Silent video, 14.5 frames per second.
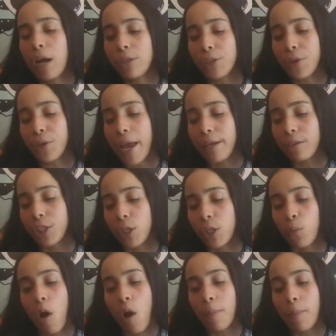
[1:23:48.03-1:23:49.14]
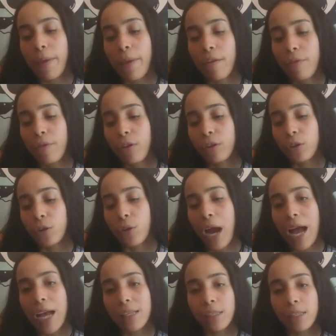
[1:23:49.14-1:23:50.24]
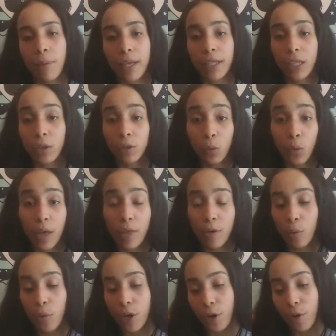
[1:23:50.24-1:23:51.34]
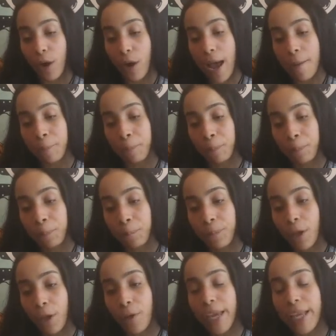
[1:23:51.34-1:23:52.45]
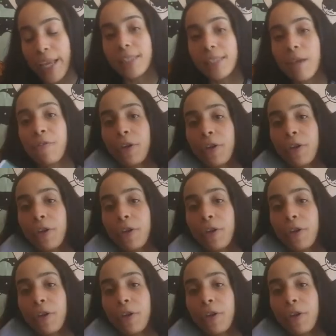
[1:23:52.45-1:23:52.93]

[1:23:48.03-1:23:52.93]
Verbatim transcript: your energy, walk barefoot on the grass, depending on the weather where you're at. Okay, it's time for you